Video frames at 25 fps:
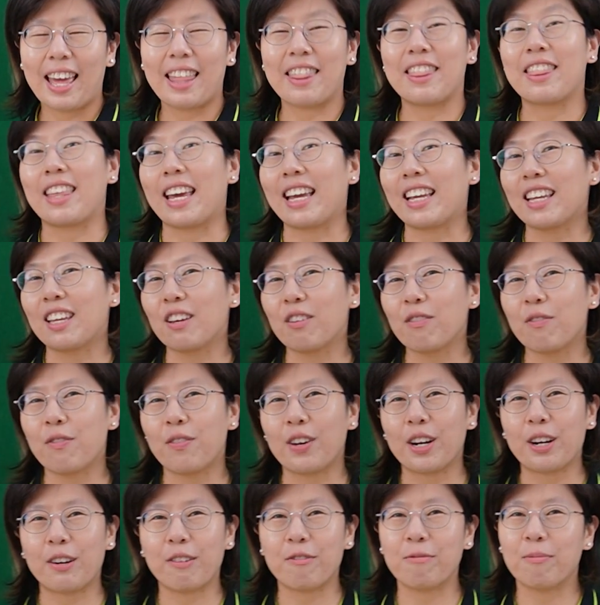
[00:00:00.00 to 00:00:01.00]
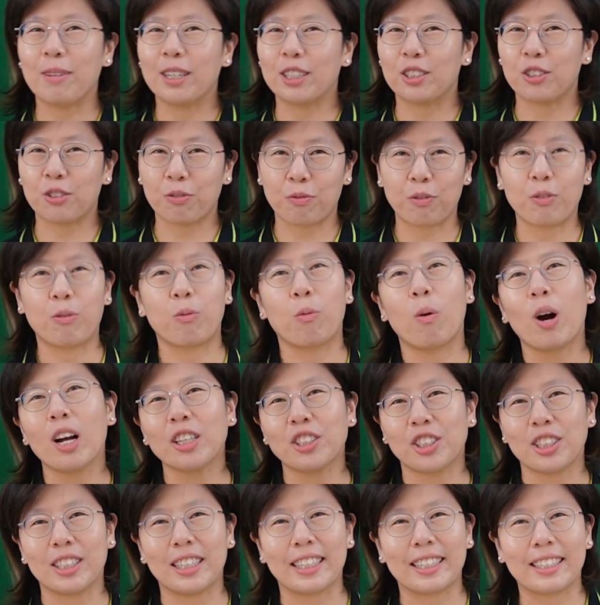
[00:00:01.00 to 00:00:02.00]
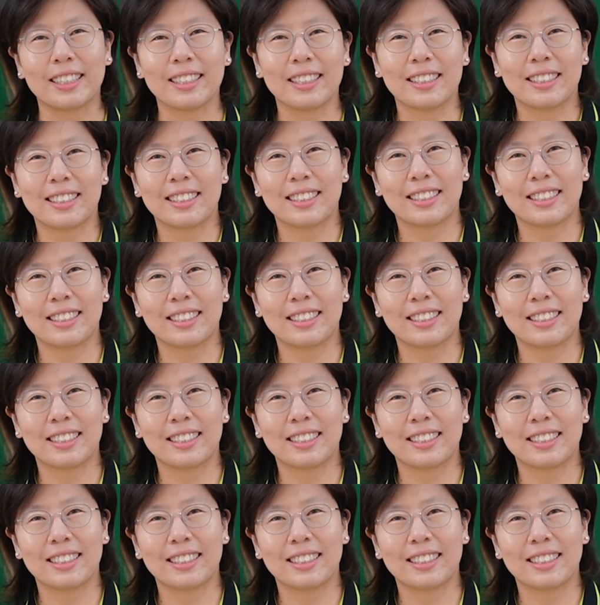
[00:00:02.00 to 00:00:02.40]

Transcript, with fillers: Thank you very much for watching.